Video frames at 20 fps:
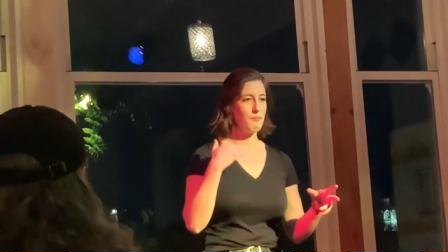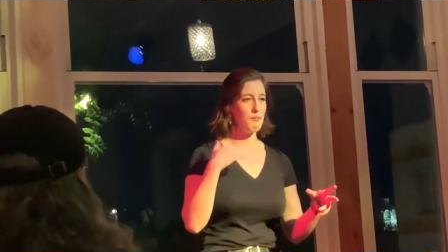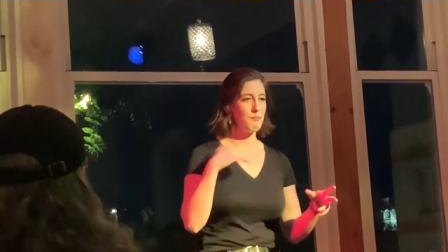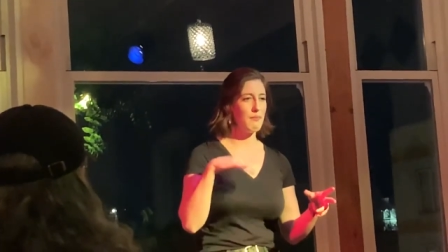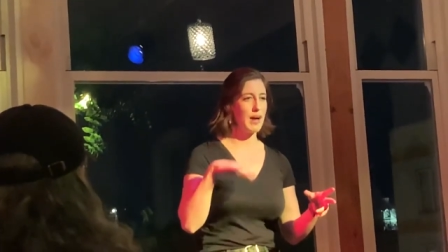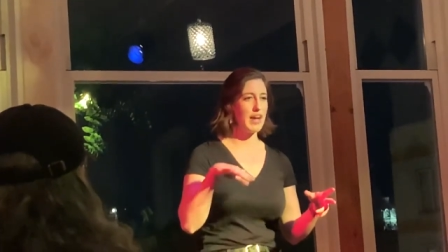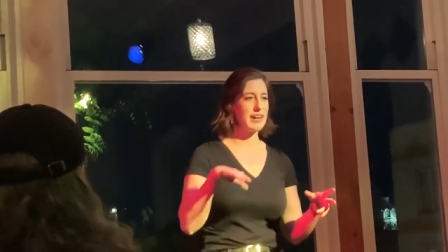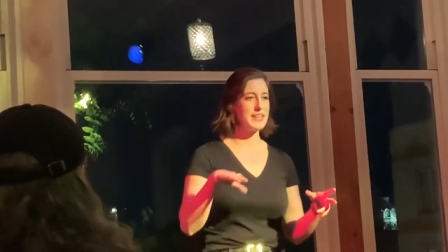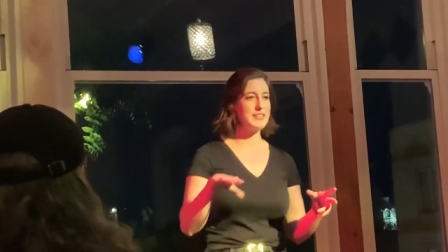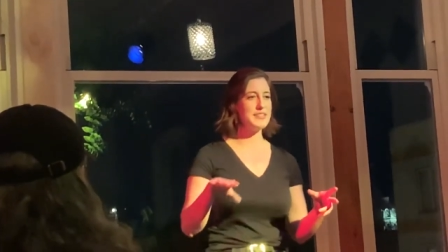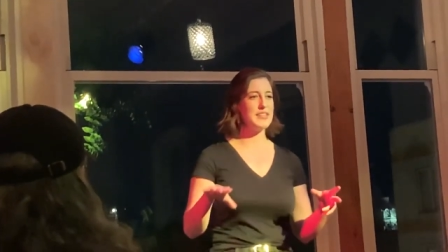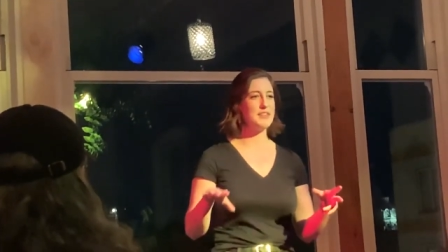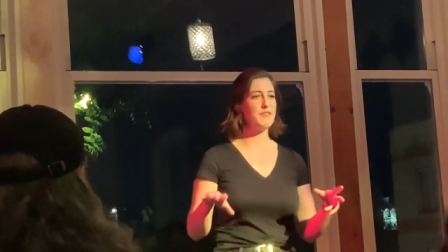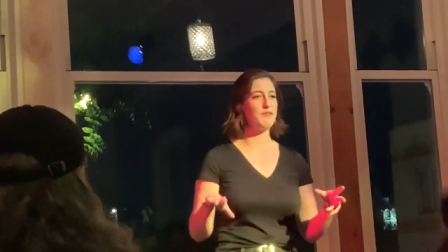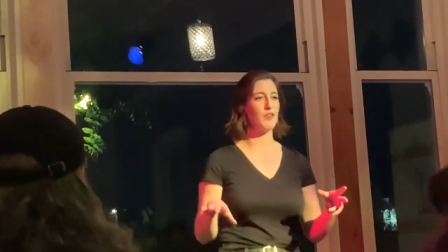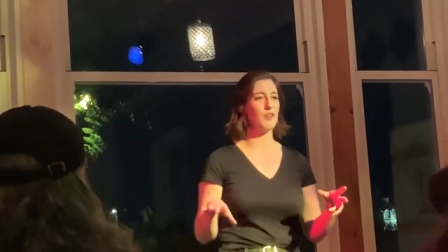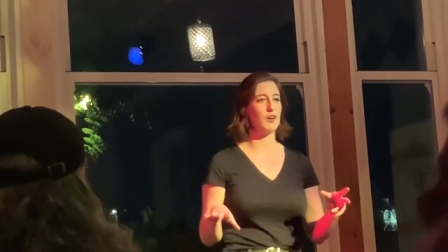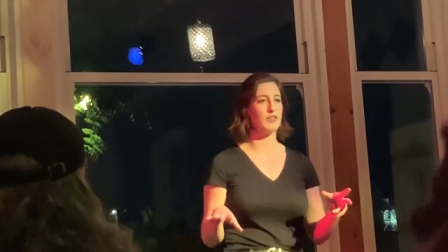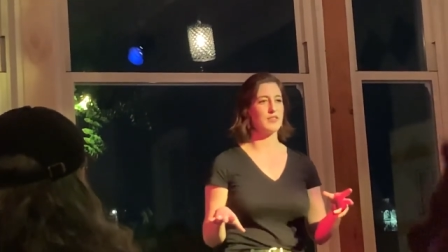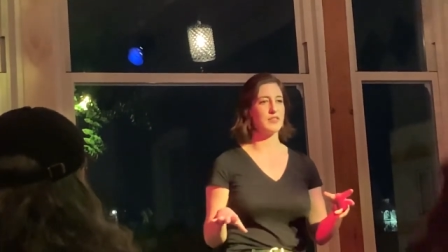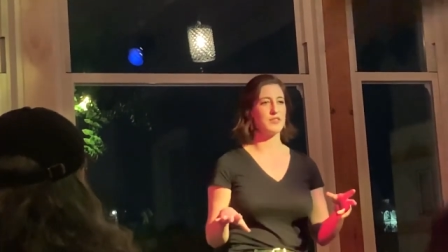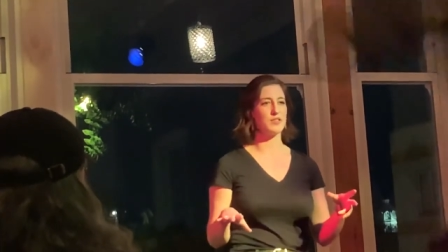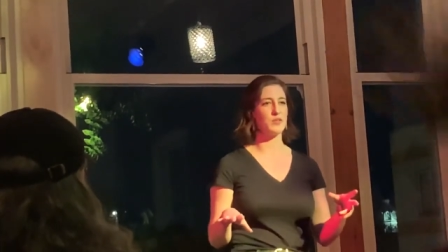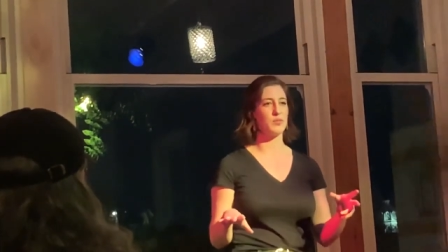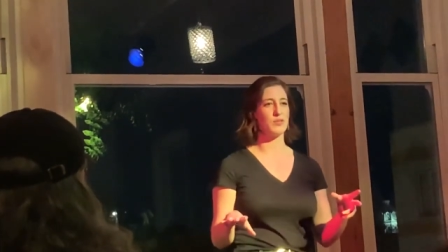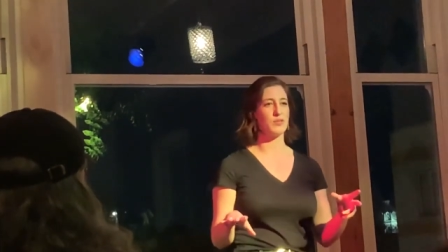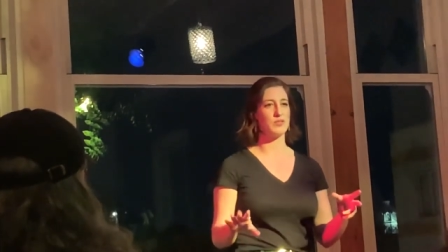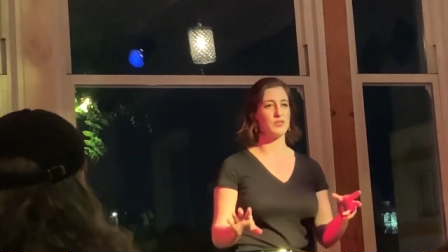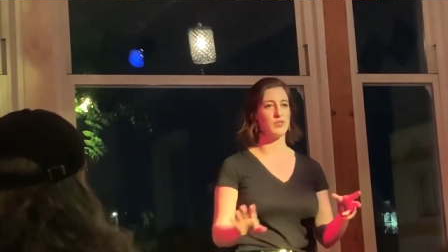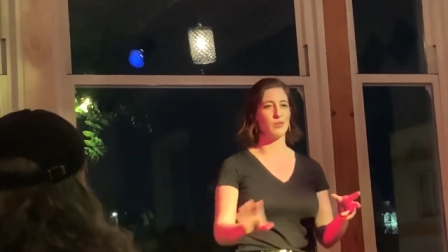my default is
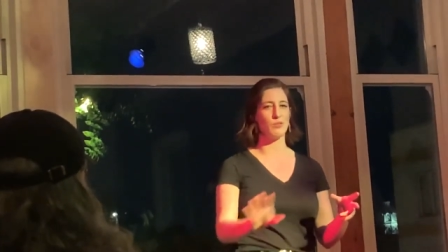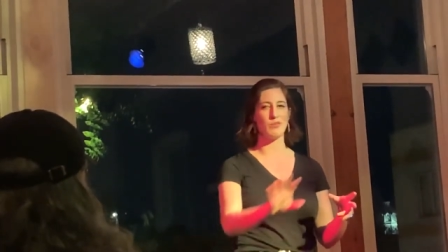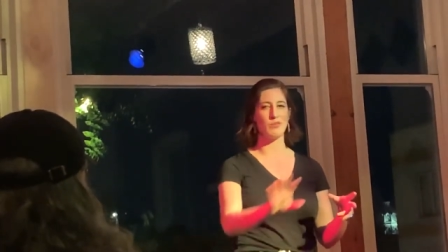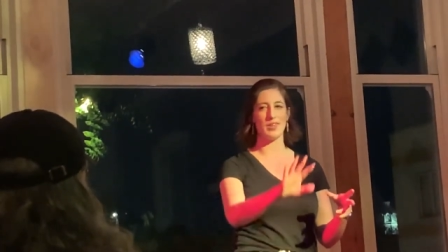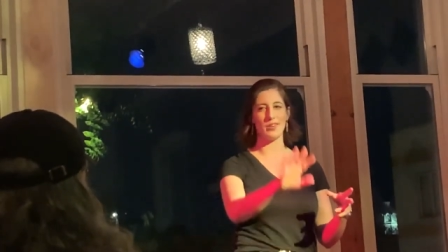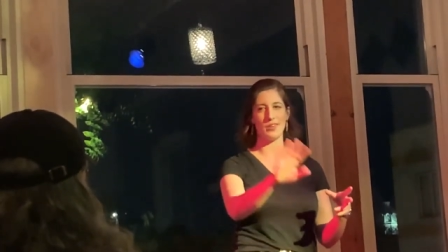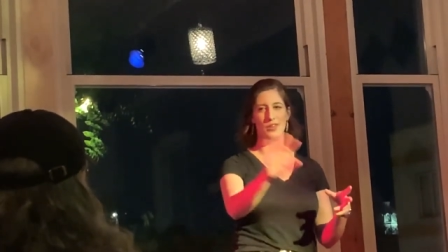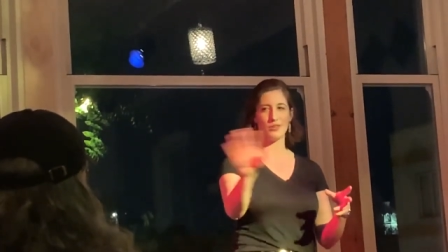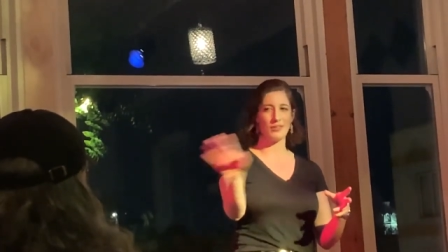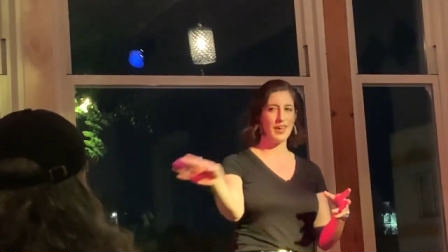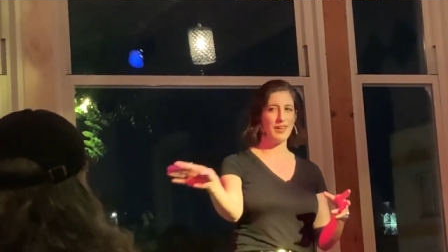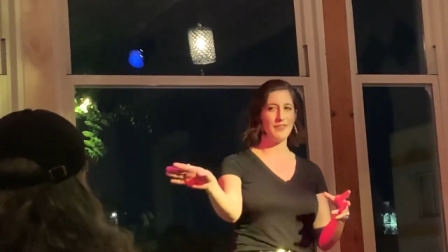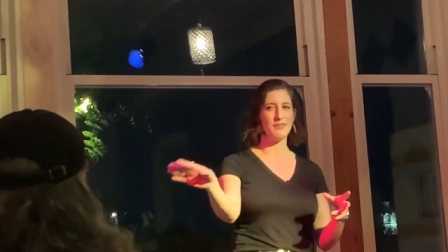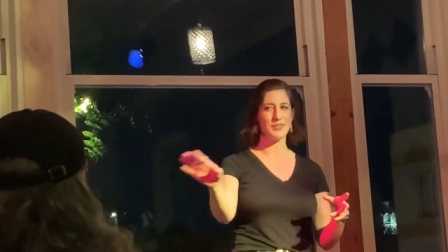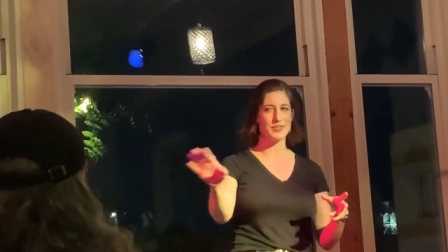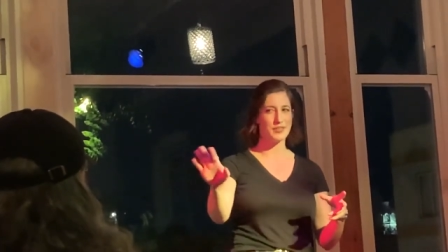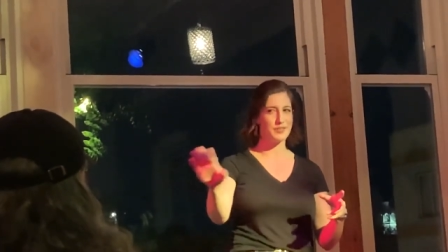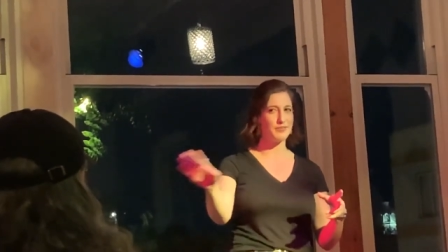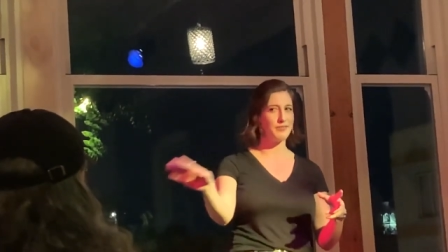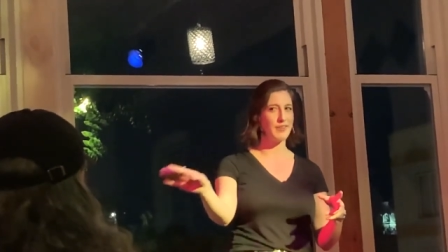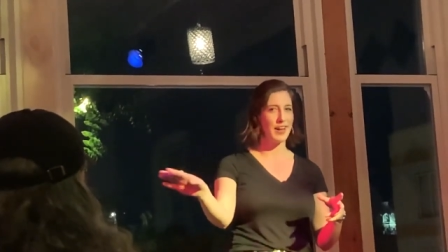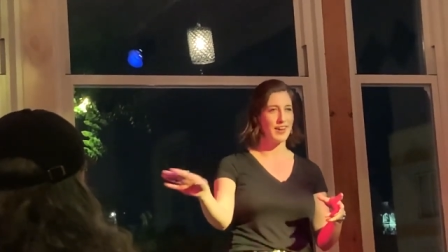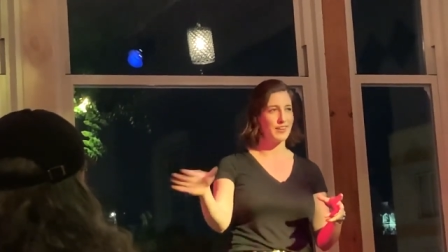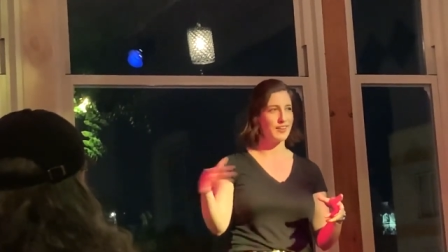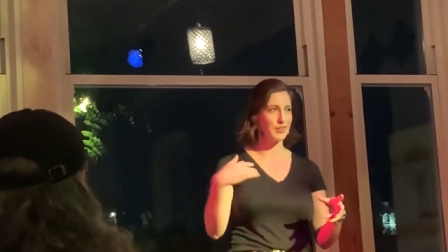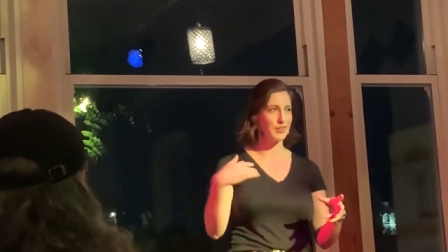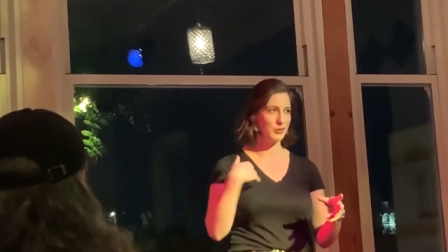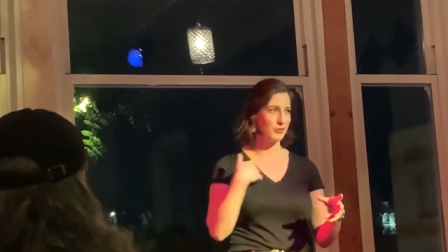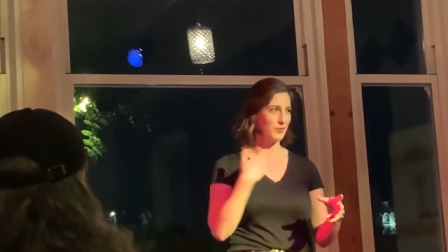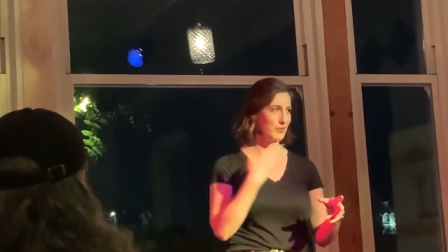to assume that your life is fine,
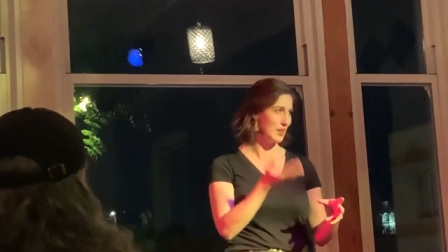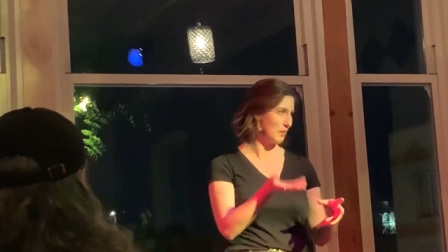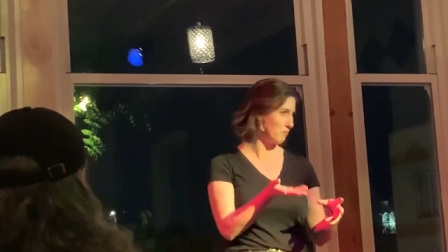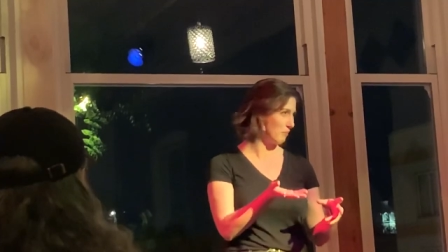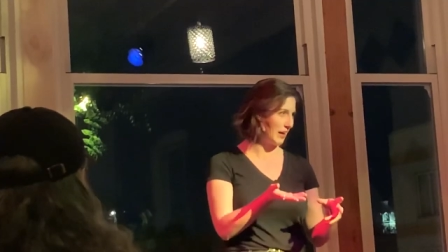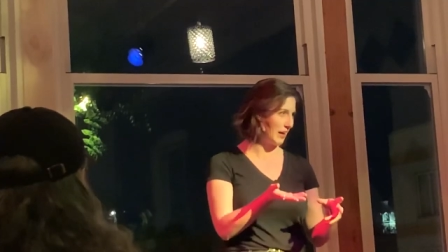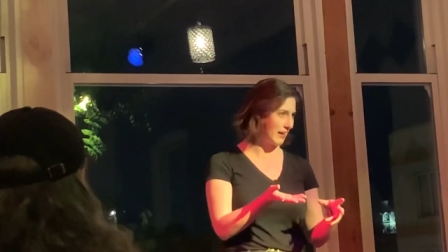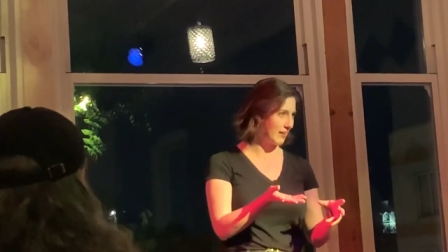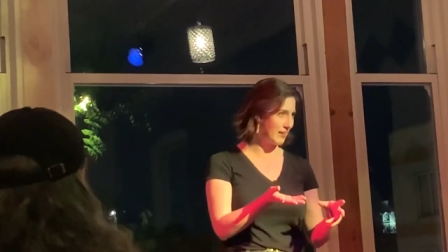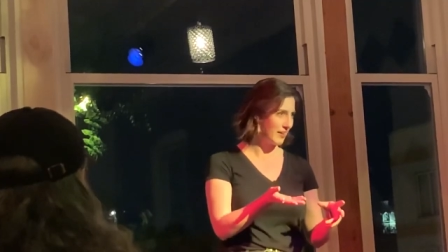you don't need me